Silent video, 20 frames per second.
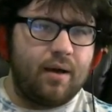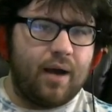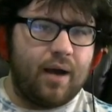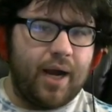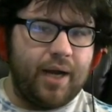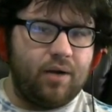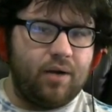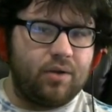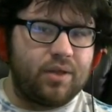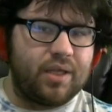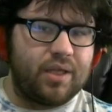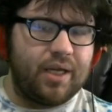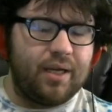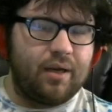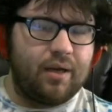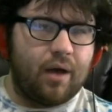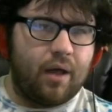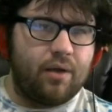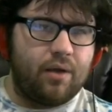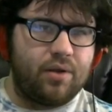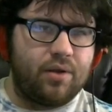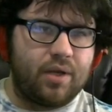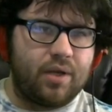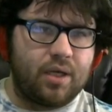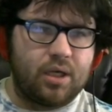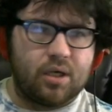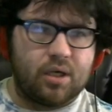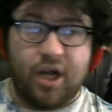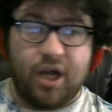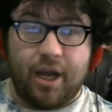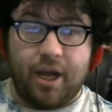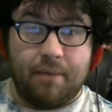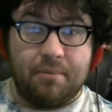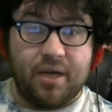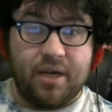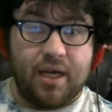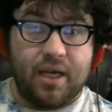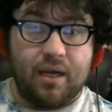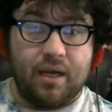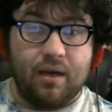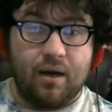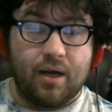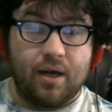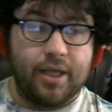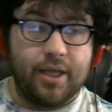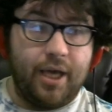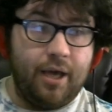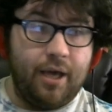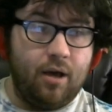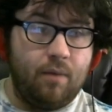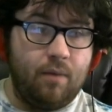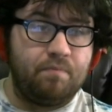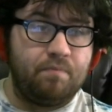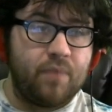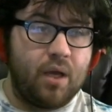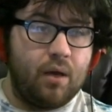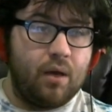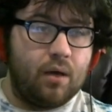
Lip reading: I don't think, other than Calamity on the helm.